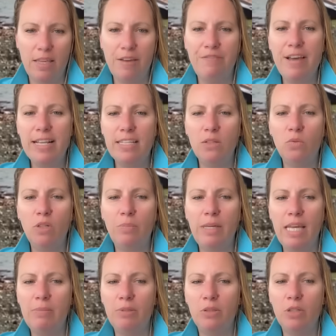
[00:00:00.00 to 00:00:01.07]
affected will
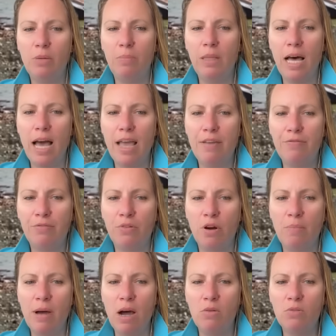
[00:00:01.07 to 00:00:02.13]
be able to apply for
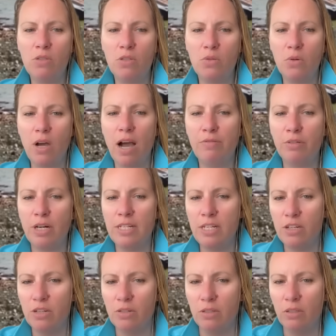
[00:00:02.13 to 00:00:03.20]
amounts to cover
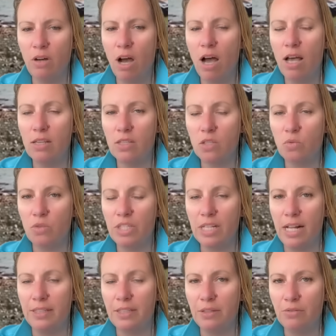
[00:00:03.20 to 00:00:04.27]
additional costs
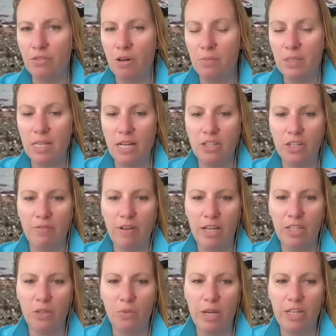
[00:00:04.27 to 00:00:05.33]
resulting from such
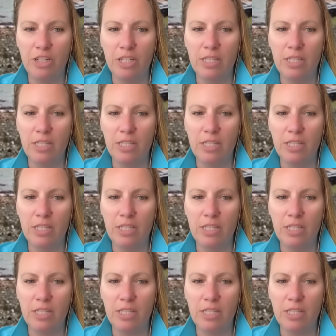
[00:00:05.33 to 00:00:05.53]
evacuation,